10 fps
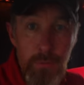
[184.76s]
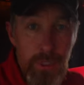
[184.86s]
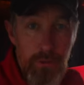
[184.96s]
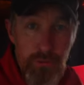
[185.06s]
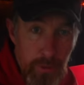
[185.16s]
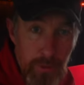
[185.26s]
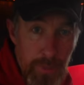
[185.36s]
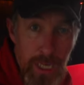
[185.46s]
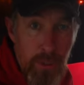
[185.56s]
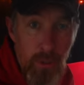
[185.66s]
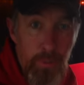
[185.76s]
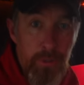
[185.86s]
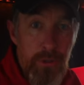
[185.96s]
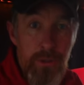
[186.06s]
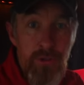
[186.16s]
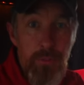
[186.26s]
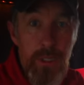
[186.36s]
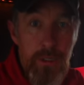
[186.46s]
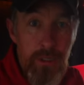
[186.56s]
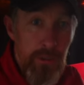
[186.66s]
because you can park up and you can
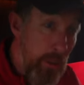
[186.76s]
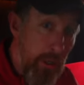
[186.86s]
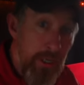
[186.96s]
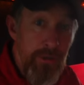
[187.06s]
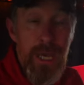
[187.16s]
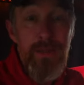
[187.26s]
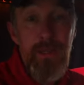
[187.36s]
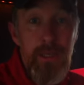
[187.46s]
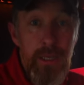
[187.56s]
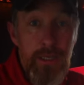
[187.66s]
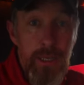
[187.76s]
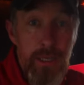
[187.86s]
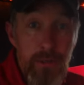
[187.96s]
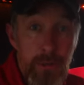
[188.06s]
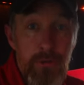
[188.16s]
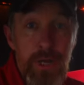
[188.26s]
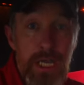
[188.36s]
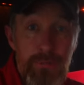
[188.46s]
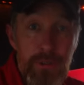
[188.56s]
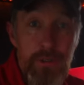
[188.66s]
spend the night and then again get another
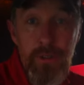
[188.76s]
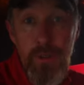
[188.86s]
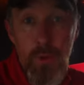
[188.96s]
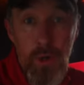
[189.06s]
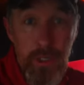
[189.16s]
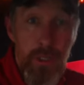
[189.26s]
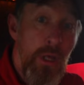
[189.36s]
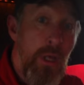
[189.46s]
crack of it in the morning.